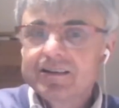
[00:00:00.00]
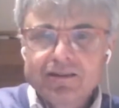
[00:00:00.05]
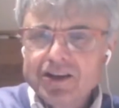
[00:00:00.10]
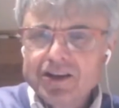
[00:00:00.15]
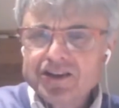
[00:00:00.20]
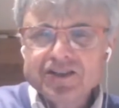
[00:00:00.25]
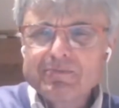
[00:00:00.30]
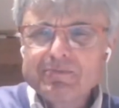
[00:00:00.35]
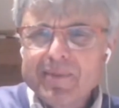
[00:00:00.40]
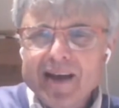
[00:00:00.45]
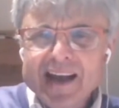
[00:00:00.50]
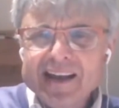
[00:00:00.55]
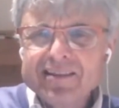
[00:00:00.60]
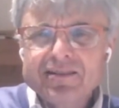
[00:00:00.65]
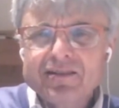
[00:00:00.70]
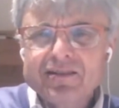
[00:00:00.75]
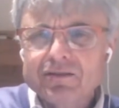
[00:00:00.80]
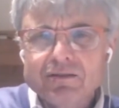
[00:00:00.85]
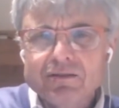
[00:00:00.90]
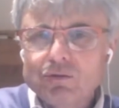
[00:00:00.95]
Doesn't
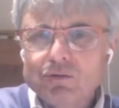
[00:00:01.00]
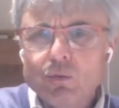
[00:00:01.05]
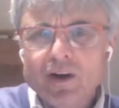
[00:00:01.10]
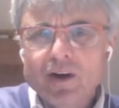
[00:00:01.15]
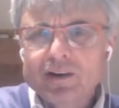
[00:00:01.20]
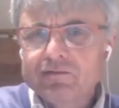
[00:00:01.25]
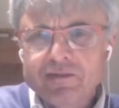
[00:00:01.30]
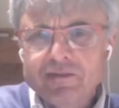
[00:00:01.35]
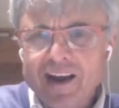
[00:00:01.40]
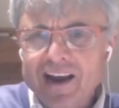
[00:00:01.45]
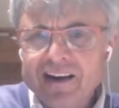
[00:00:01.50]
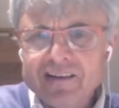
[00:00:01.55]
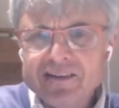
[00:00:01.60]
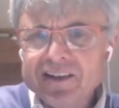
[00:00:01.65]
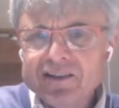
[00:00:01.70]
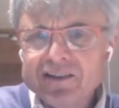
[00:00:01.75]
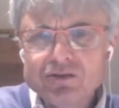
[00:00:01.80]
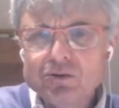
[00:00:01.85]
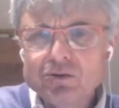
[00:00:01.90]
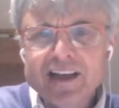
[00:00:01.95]
matter what
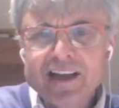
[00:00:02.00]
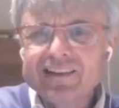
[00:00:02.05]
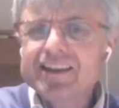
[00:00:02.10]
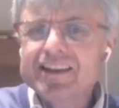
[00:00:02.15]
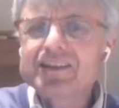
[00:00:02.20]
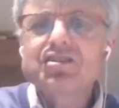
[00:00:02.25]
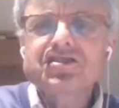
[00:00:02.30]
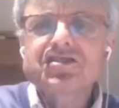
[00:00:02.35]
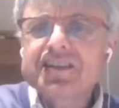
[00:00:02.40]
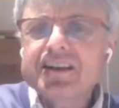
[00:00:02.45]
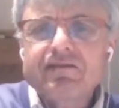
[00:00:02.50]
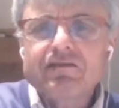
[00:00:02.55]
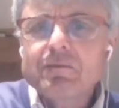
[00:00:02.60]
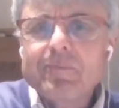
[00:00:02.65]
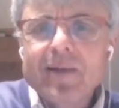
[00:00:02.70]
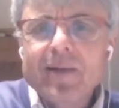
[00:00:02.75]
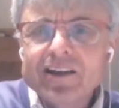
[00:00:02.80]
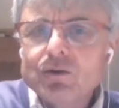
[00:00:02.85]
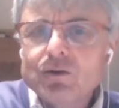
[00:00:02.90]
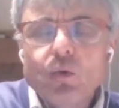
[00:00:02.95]
variant you get. It doesn't
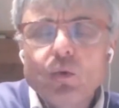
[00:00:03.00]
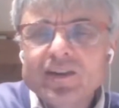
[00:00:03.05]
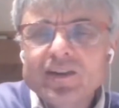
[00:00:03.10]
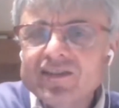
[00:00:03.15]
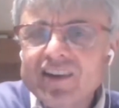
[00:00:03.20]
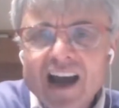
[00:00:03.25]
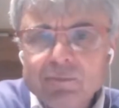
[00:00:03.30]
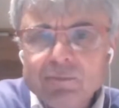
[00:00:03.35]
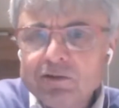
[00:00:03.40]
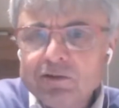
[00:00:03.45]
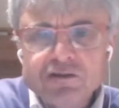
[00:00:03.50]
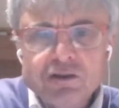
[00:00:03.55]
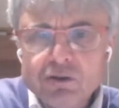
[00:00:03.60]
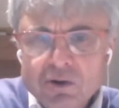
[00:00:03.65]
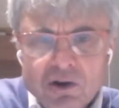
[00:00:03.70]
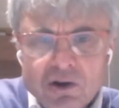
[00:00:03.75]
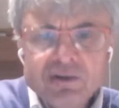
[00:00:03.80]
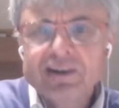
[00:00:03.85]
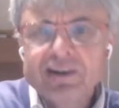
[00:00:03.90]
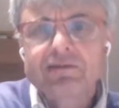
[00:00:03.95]
even matter what type of
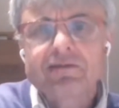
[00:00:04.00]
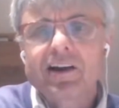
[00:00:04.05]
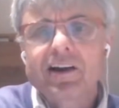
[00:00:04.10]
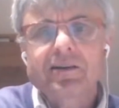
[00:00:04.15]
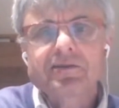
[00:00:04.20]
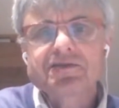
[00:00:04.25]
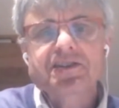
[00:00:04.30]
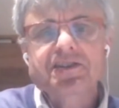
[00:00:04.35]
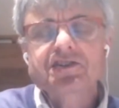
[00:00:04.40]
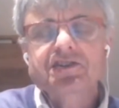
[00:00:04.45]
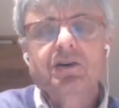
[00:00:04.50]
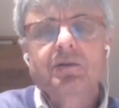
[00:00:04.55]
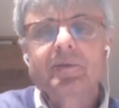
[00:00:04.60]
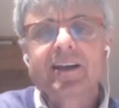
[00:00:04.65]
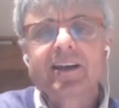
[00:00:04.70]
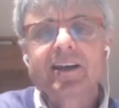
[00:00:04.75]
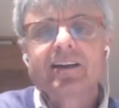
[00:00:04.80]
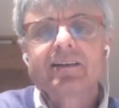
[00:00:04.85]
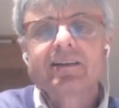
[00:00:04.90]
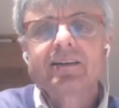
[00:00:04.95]
coronavirus is
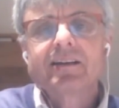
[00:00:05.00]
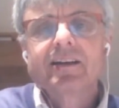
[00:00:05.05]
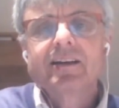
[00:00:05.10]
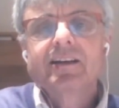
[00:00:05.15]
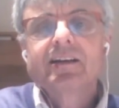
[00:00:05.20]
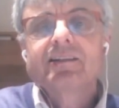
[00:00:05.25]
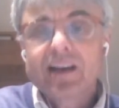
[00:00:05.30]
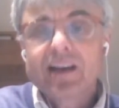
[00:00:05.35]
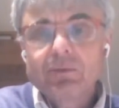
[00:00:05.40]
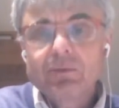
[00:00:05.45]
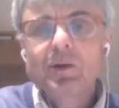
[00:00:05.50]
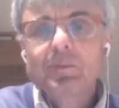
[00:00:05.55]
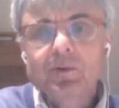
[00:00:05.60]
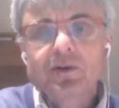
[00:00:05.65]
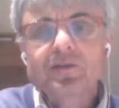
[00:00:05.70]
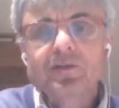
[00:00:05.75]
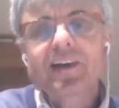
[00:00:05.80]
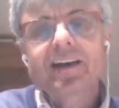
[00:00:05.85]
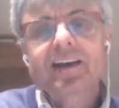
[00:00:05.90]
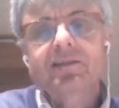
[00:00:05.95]
coming in. They will
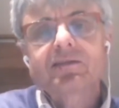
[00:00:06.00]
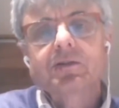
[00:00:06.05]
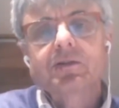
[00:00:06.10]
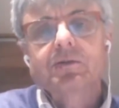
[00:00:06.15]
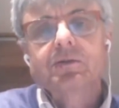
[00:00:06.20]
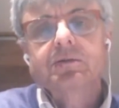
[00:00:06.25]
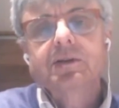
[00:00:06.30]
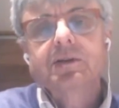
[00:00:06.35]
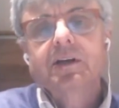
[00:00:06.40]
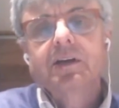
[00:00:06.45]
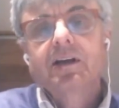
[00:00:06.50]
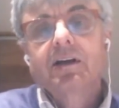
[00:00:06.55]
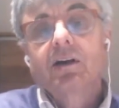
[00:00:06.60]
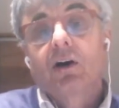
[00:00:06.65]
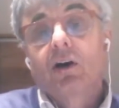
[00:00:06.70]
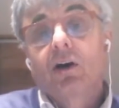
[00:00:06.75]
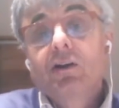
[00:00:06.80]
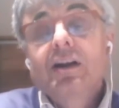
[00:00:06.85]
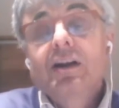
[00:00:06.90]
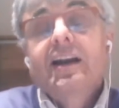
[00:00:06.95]
protect you.
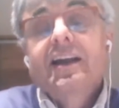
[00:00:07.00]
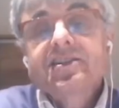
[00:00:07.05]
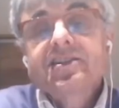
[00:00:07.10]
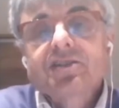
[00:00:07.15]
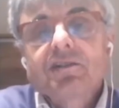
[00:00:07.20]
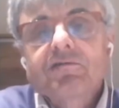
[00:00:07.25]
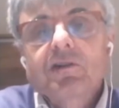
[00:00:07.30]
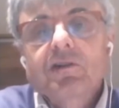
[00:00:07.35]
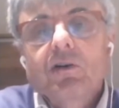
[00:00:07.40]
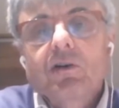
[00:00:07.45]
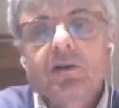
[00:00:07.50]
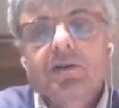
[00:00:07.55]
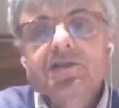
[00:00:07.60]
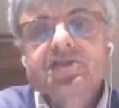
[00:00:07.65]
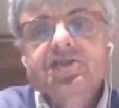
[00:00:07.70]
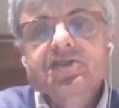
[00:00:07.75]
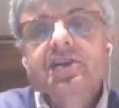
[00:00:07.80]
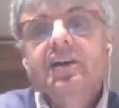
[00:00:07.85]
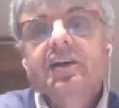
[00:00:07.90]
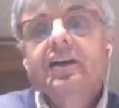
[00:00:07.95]
unless, of
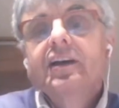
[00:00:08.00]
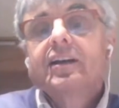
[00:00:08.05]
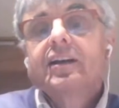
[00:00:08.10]
course,